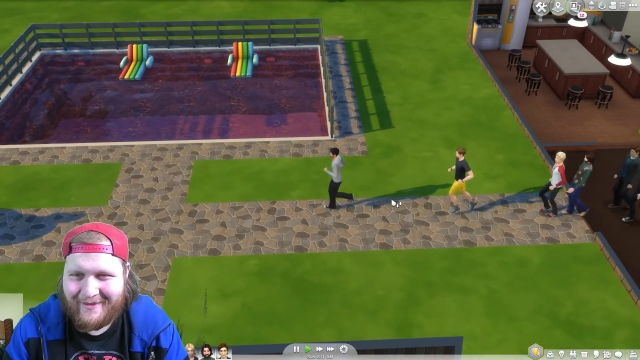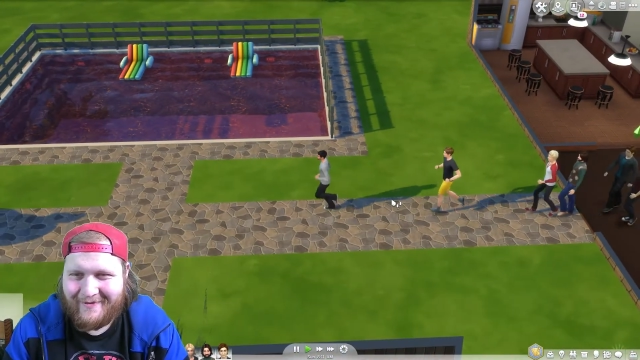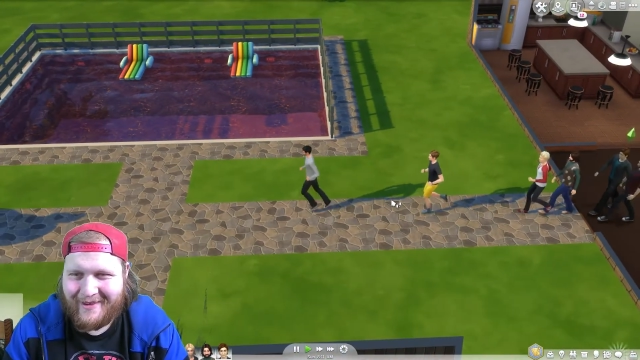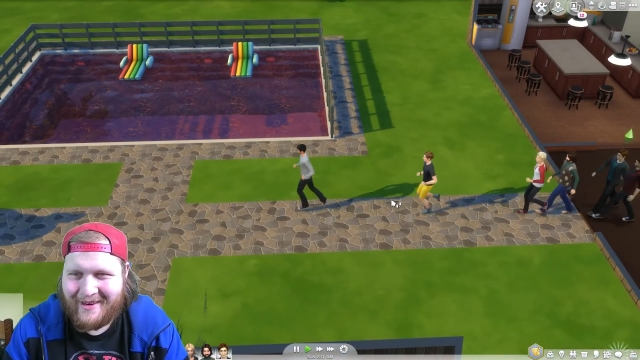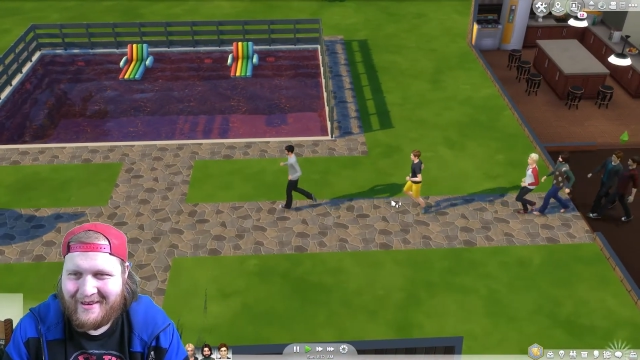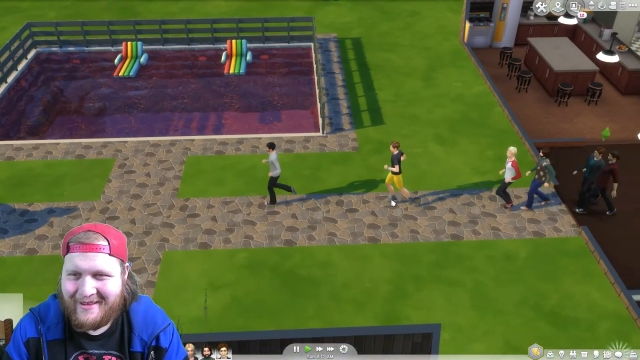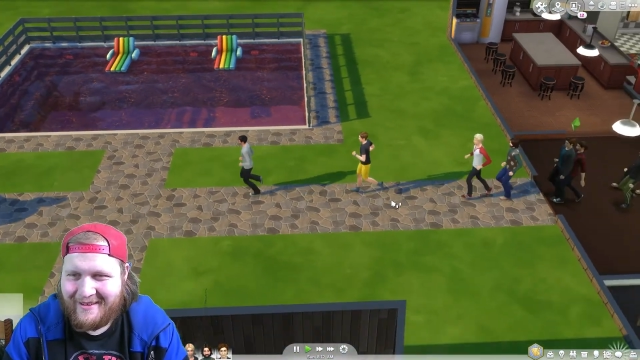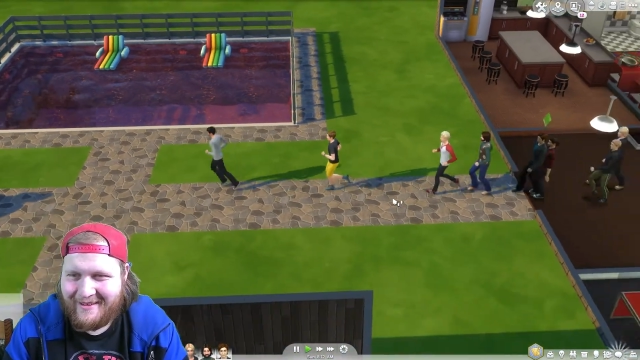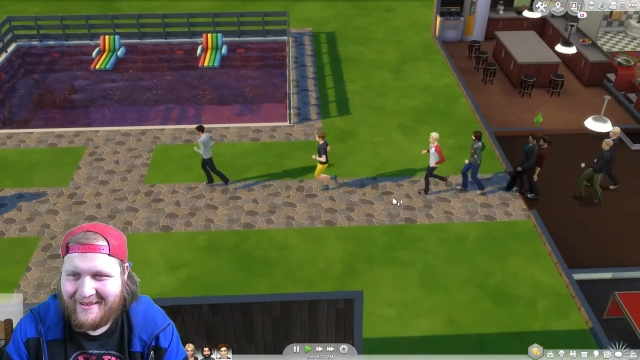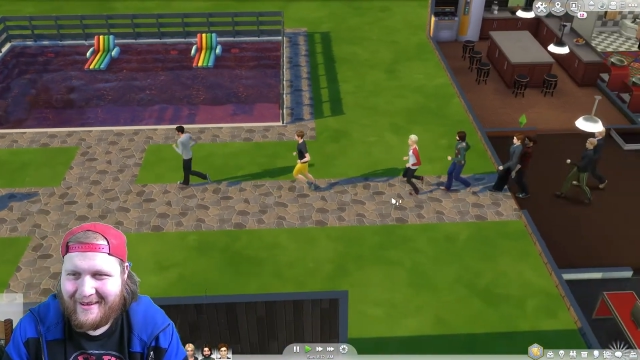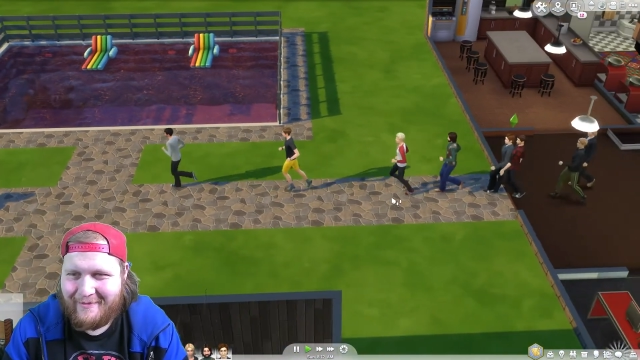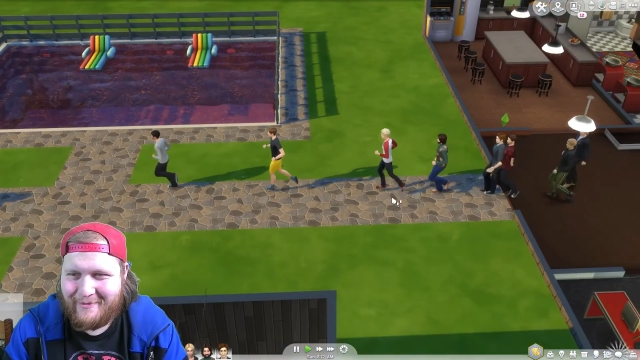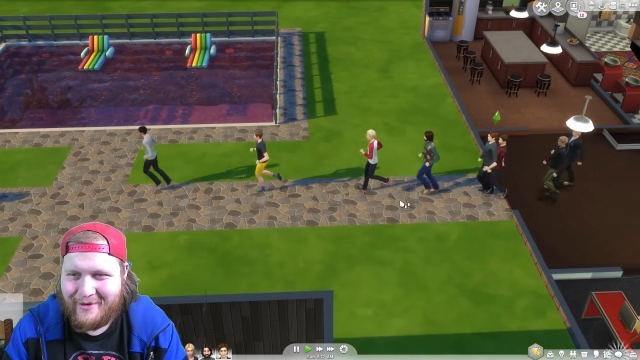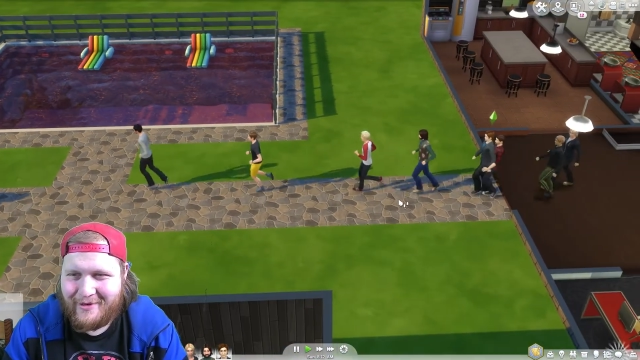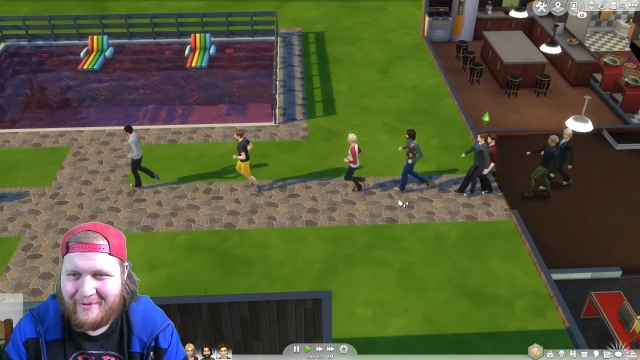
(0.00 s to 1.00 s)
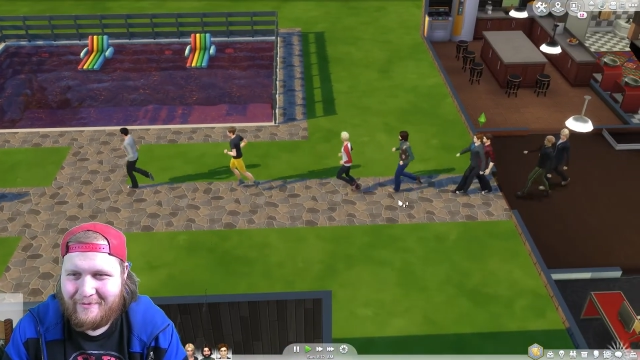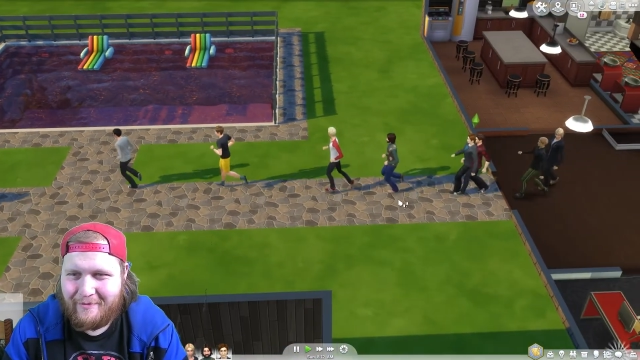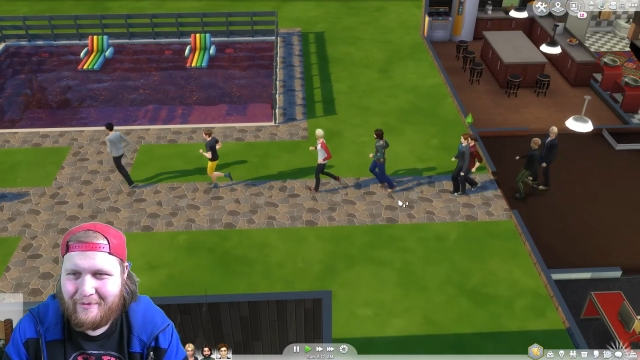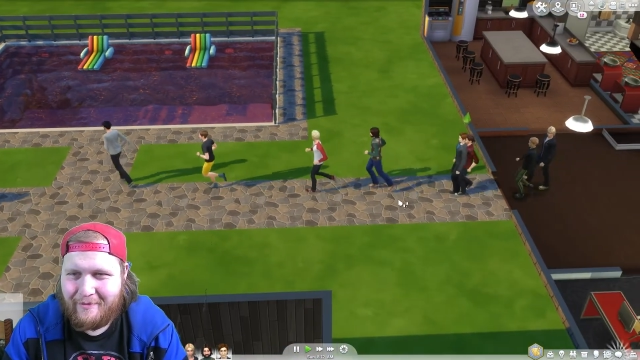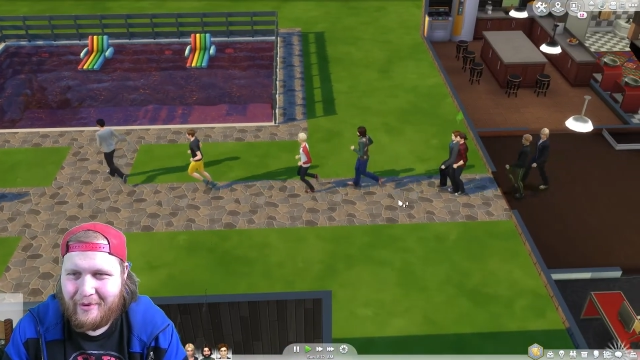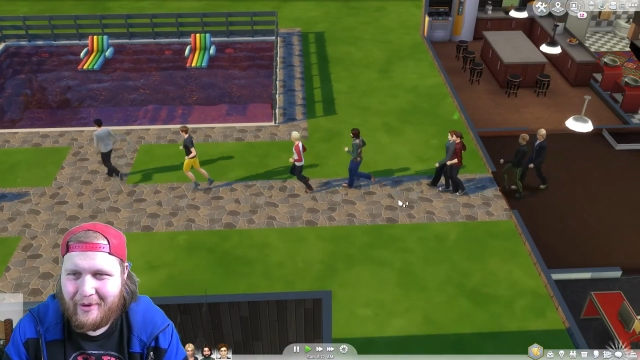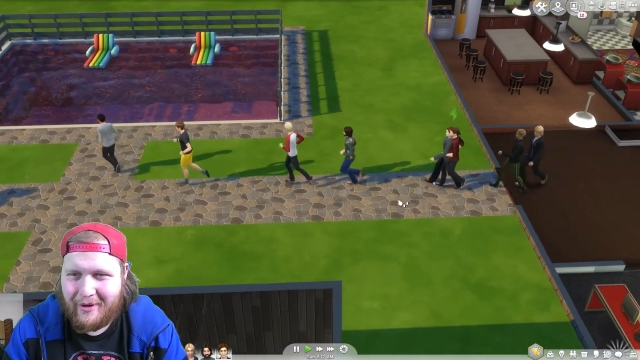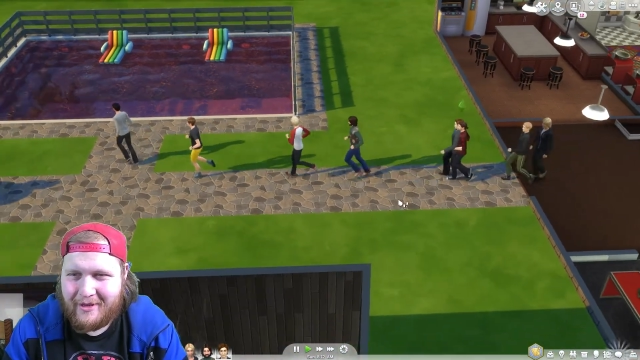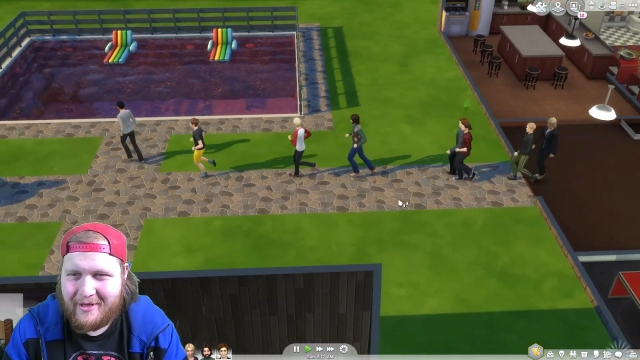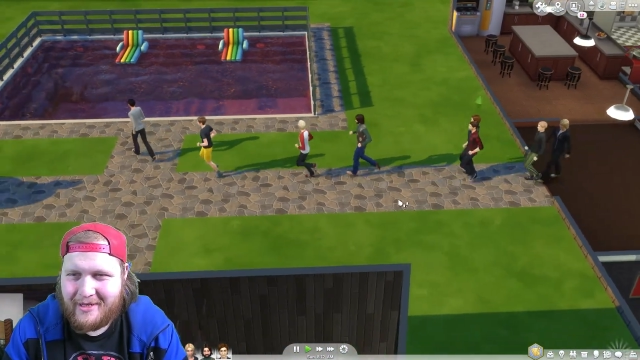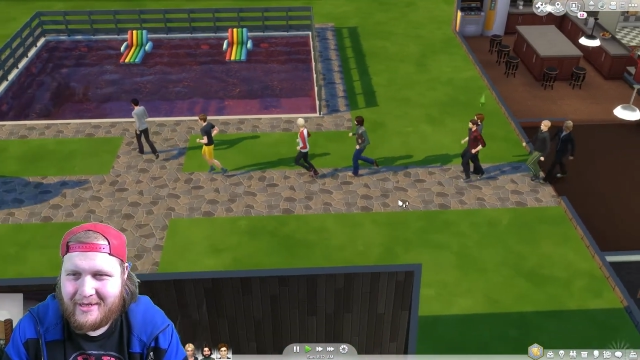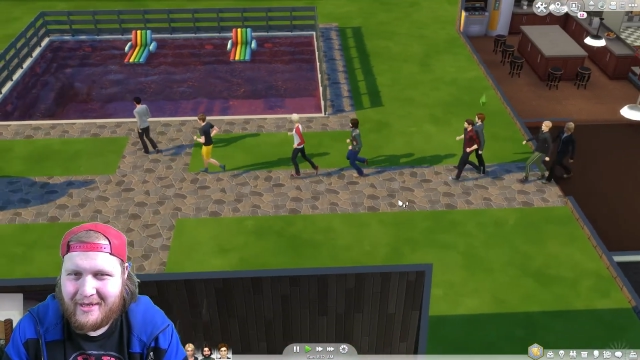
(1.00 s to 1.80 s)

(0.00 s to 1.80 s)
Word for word: man. Look like a bunch of plonkers.